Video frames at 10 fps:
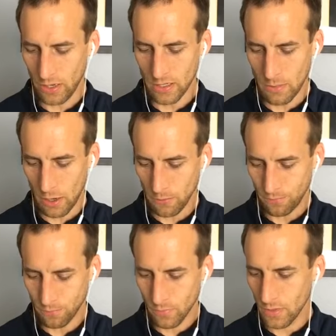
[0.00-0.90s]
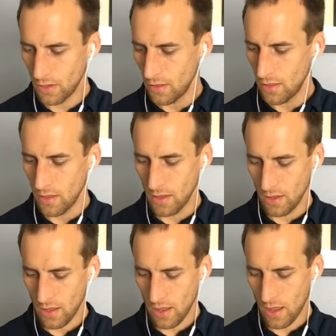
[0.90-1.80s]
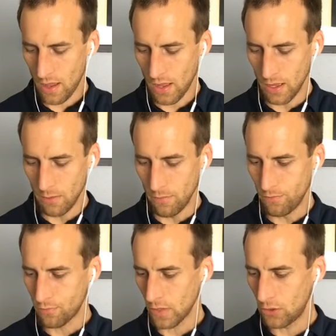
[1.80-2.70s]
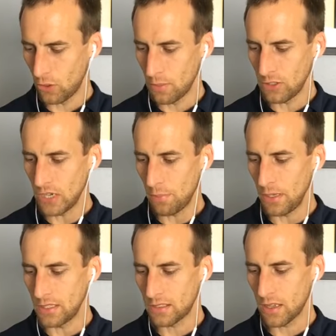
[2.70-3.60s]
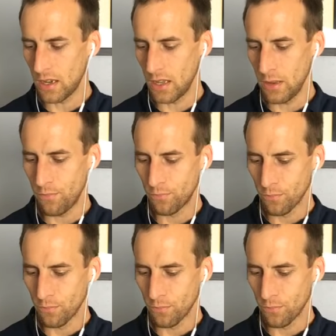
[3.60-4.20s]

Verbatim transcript: you guys about. Um, I told you about the Japanese study.